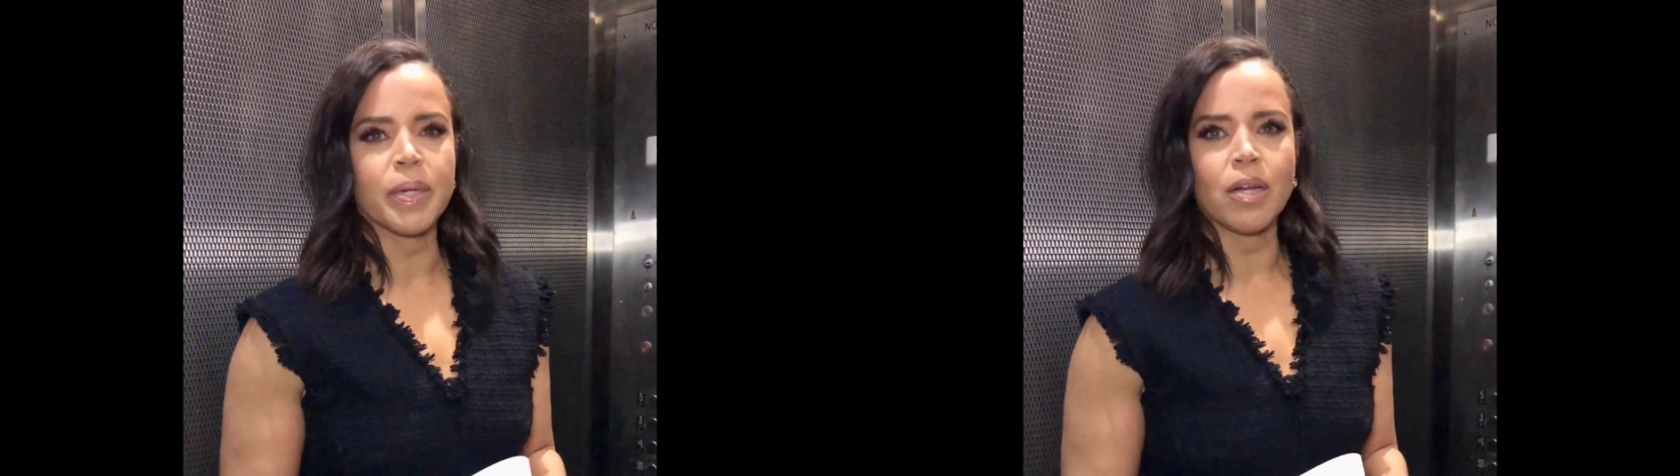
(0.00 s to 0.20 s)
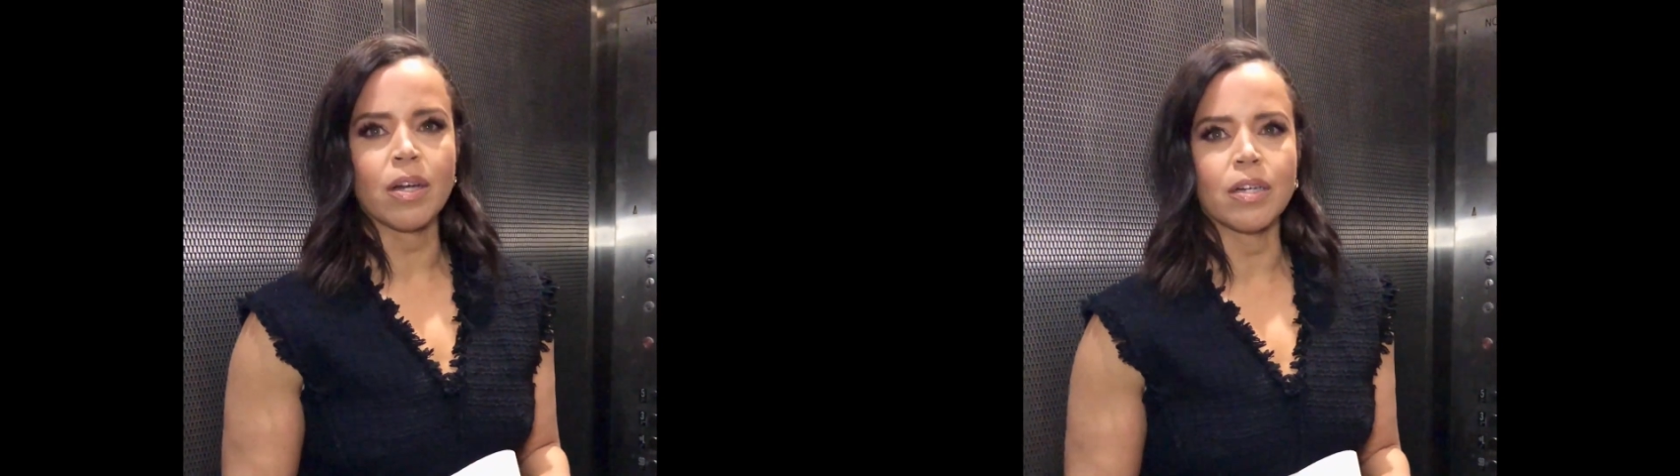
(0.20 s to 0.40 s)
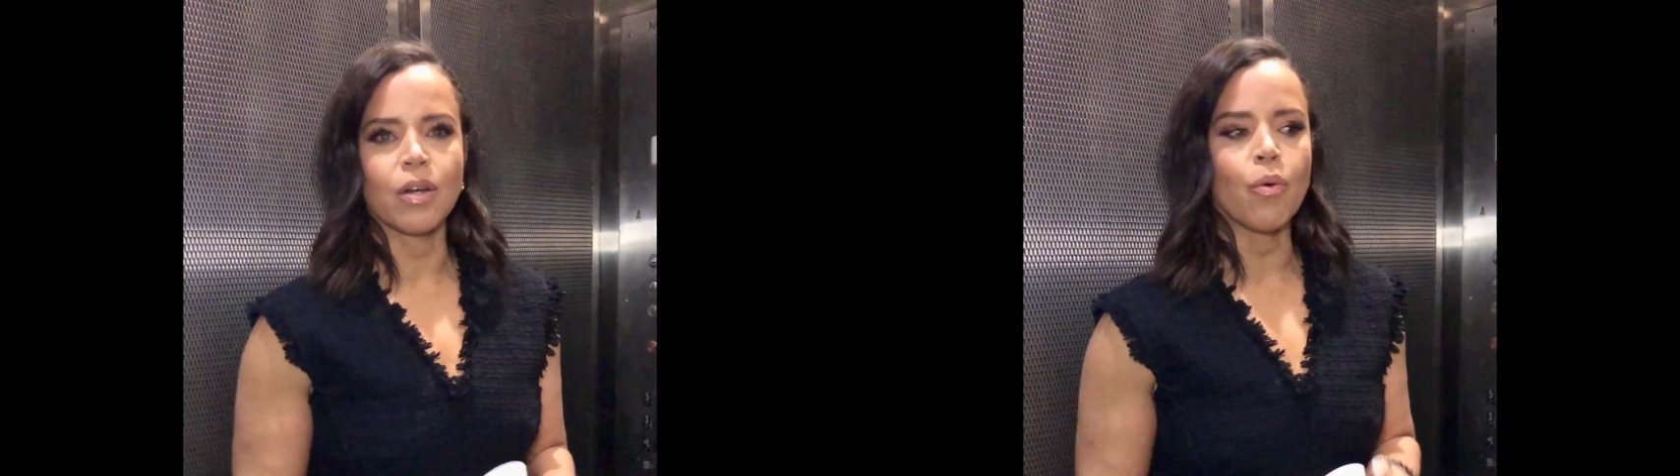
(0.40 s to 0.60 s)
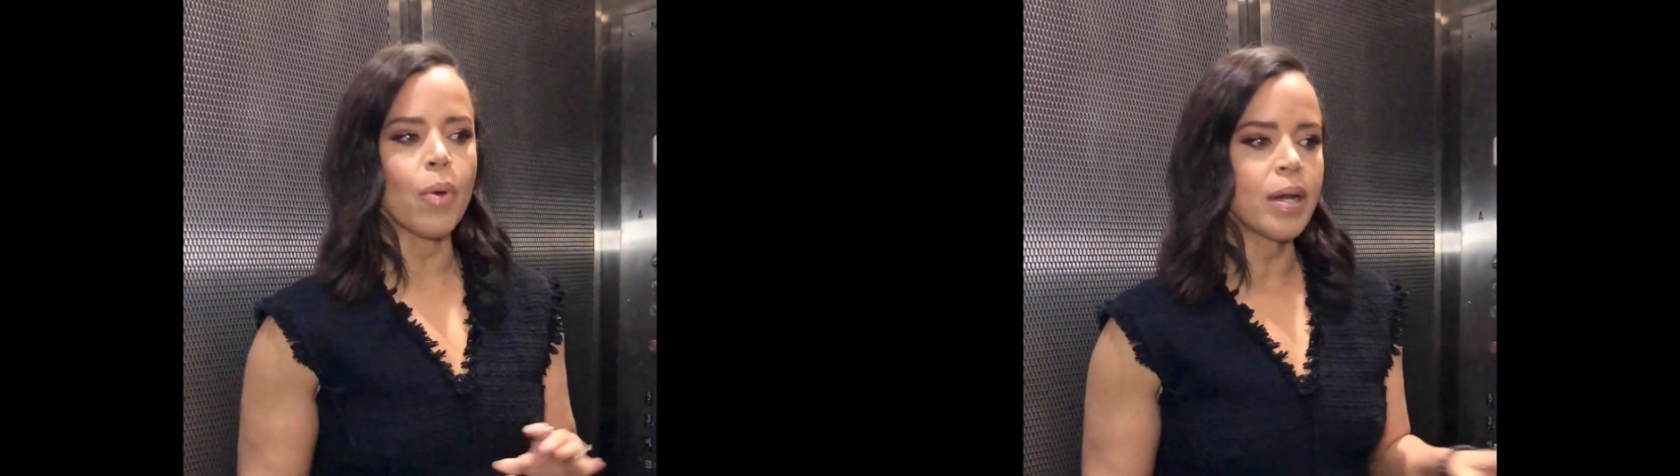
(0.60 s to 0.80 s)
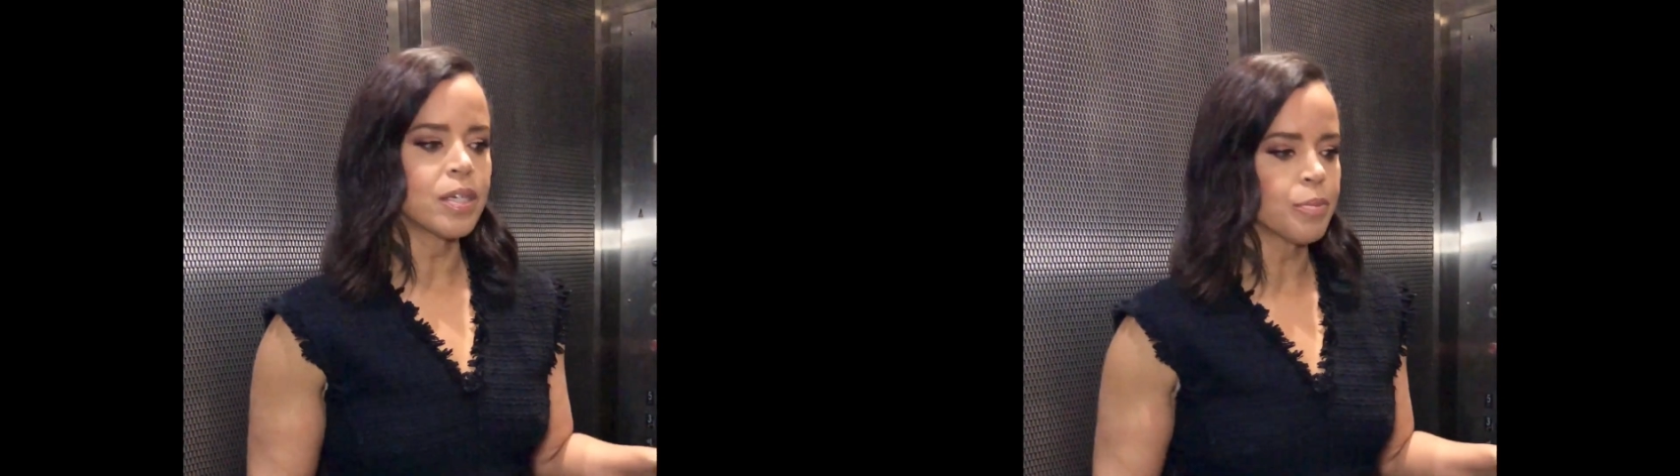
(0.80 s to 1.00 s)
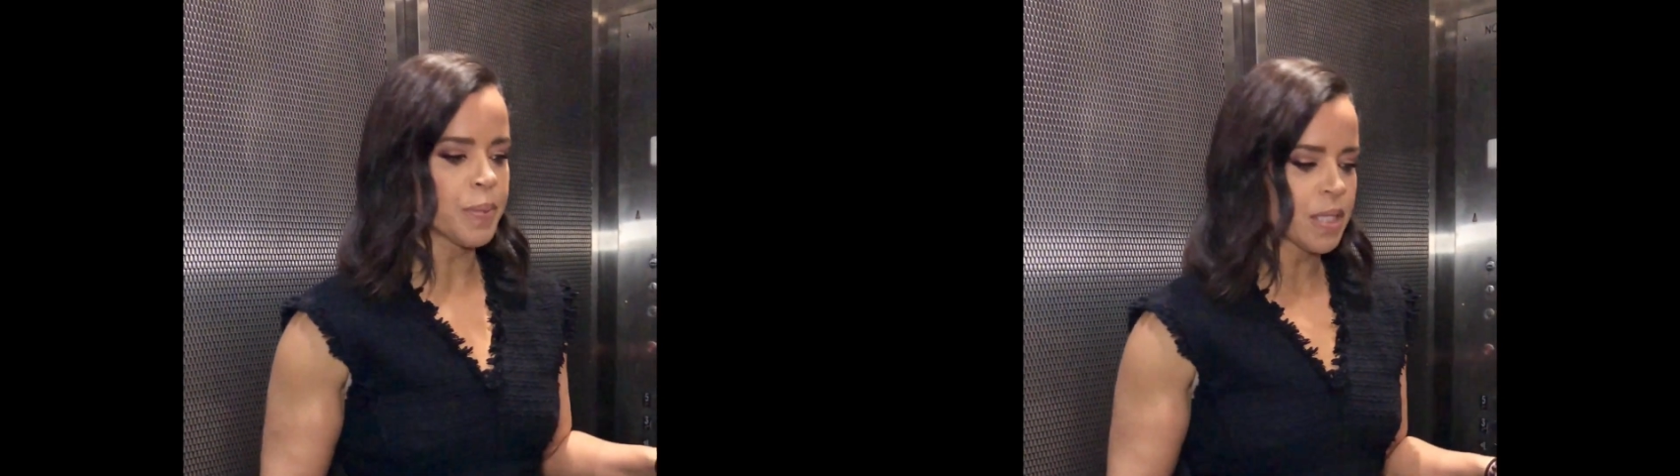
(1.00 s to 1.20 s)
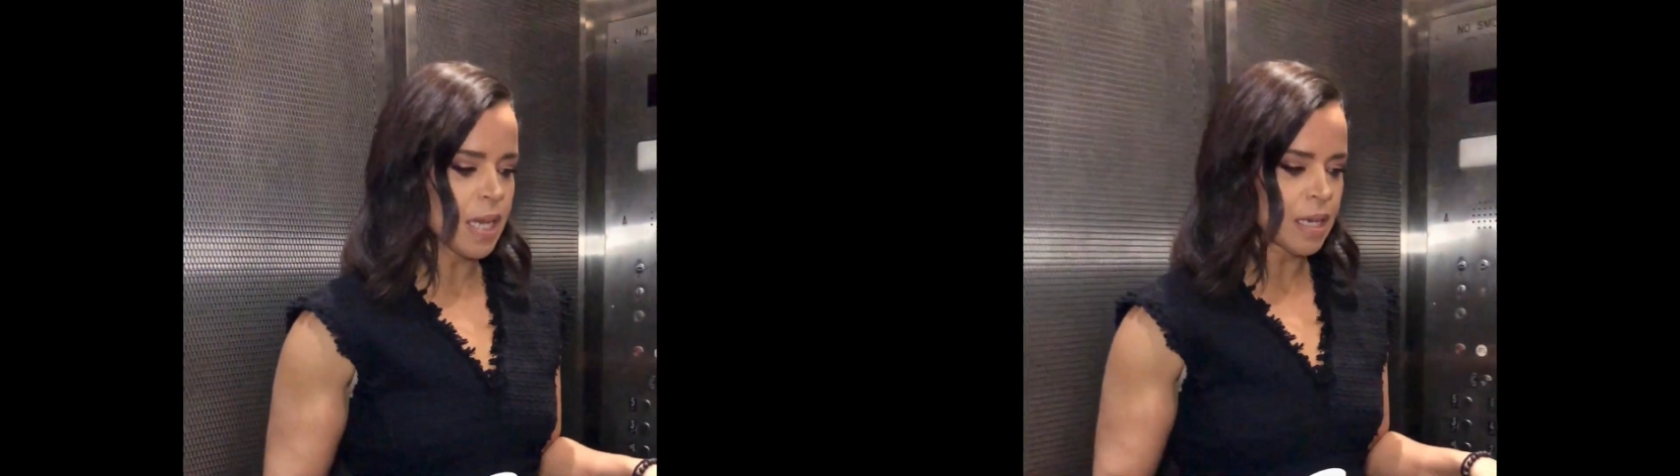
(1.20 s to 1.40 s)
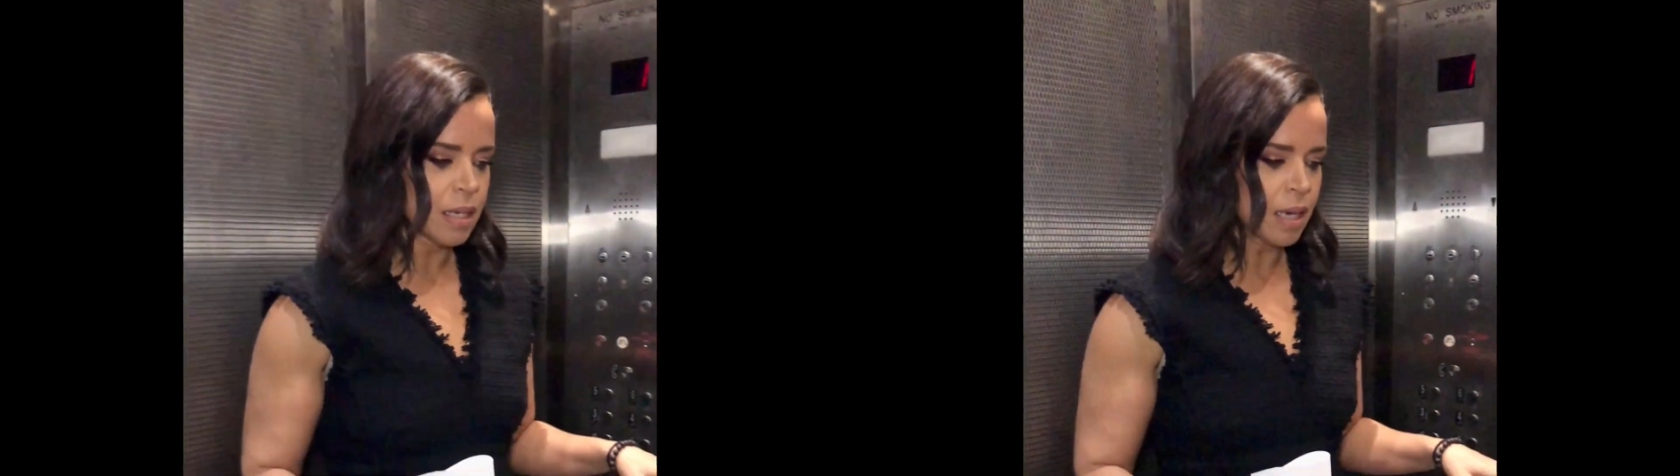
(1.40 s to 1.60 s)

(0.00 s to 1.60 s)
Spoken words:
daughter, 100%.